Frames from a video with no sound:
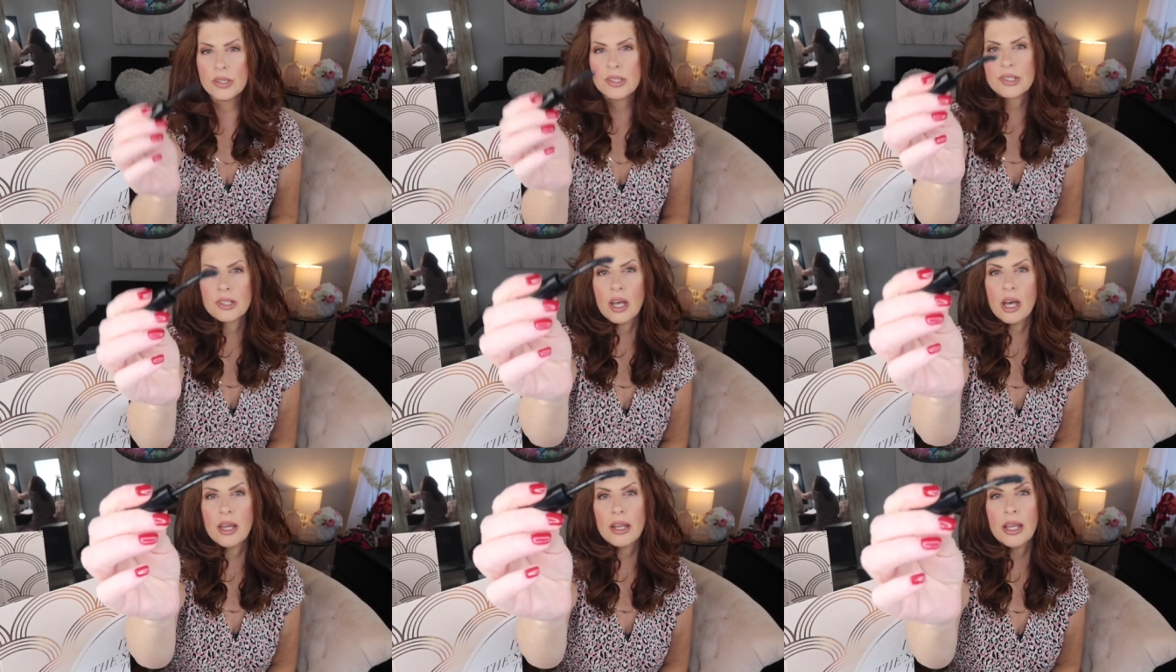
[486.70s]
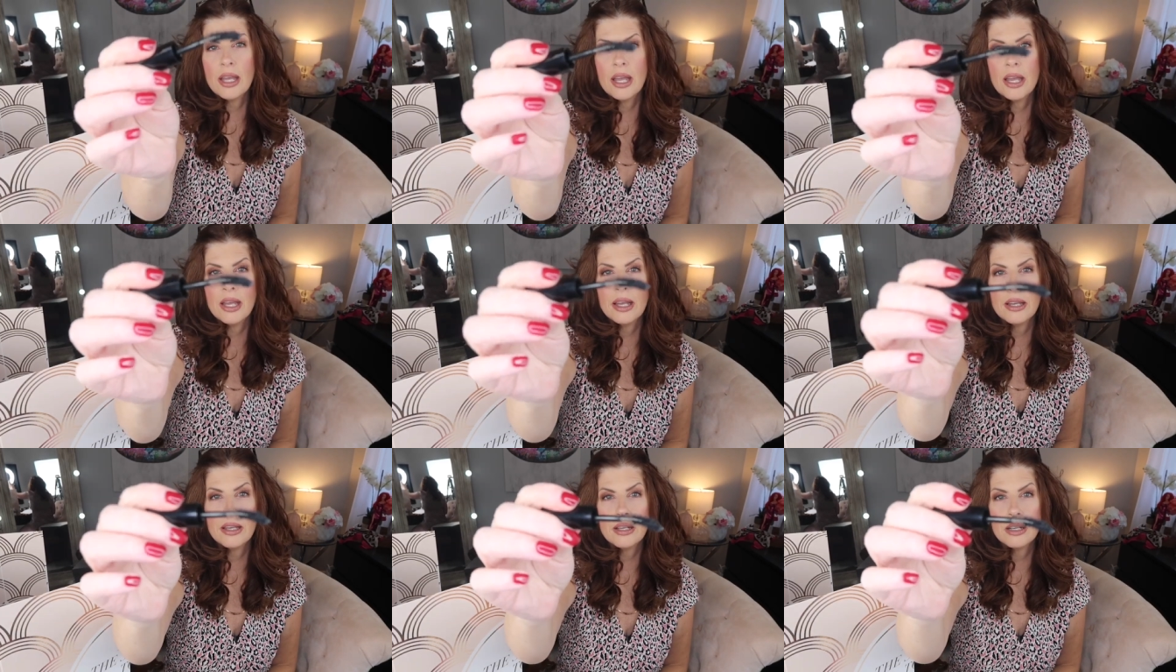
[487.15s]
It's got
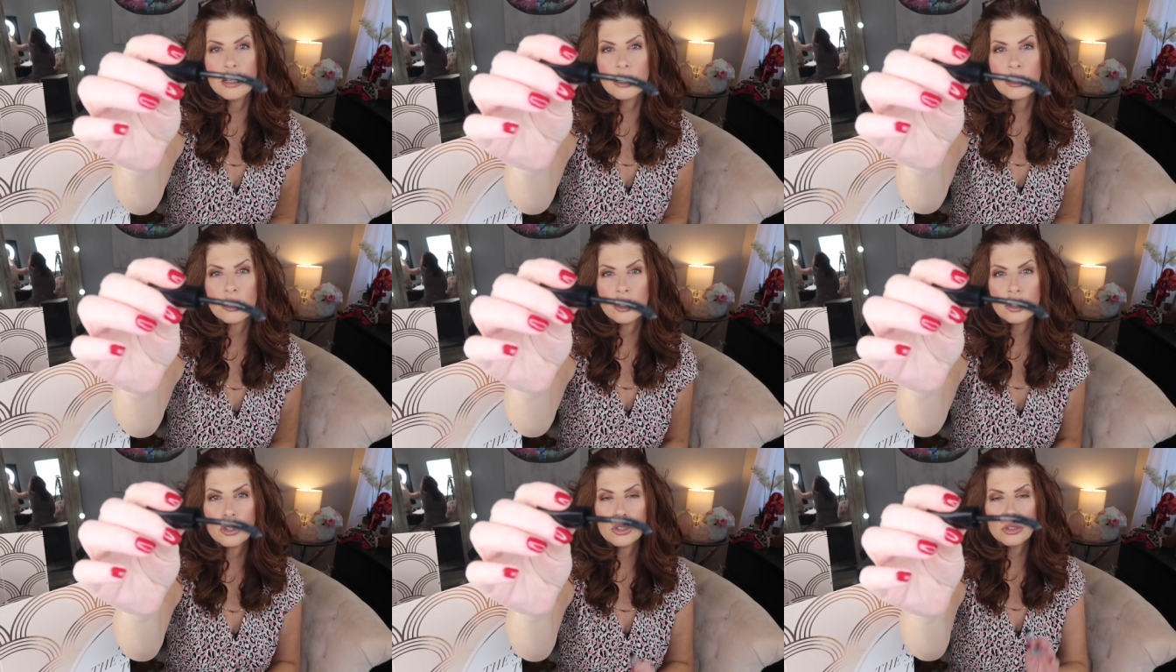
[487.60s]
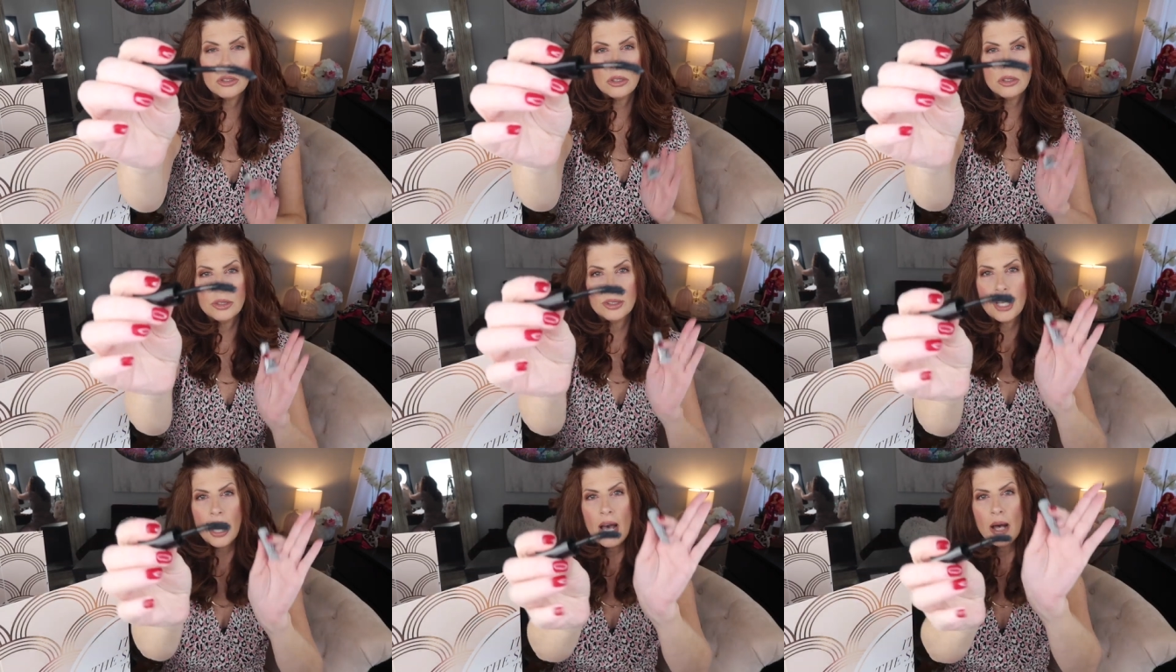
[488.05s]
a
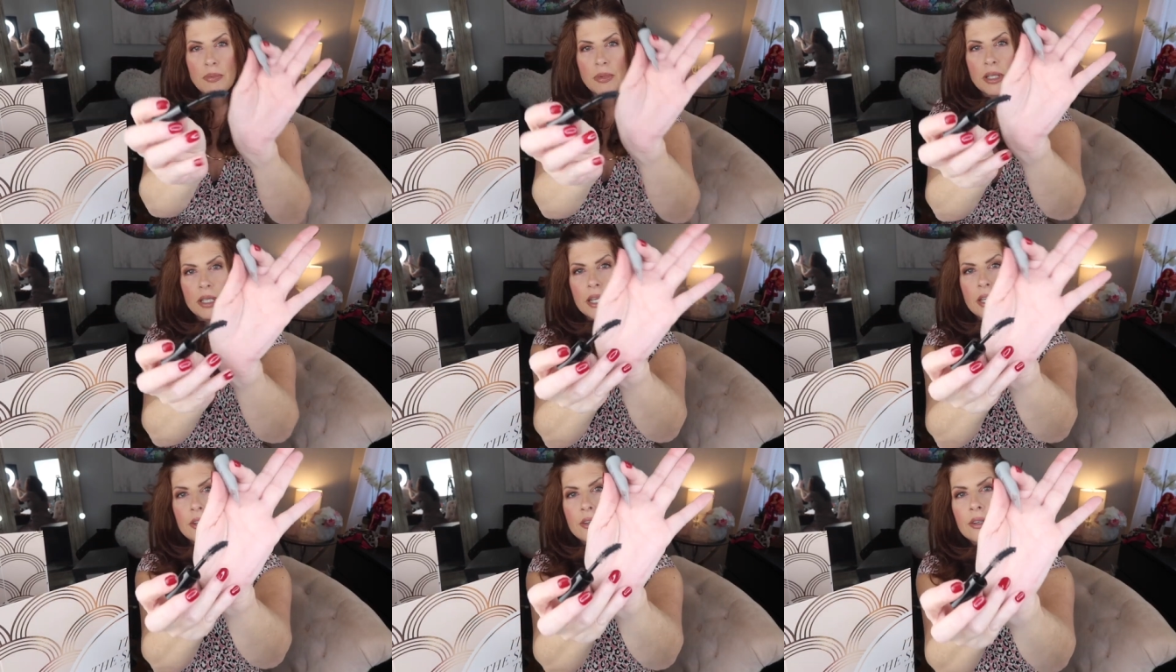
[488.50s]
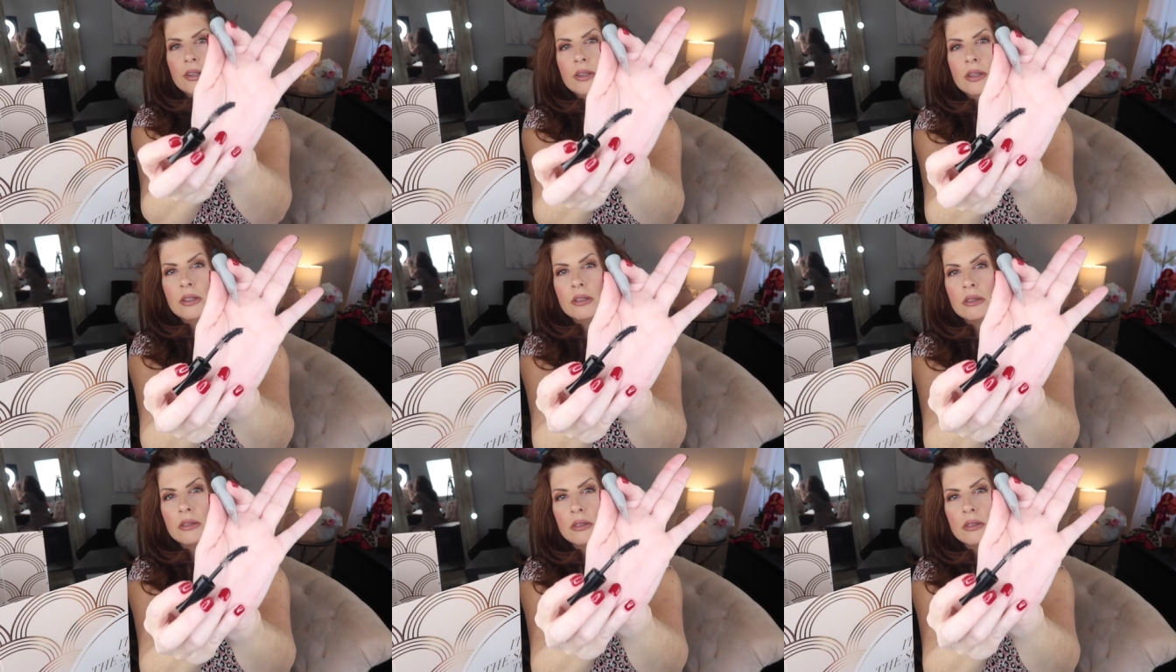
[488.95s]
curled applicator,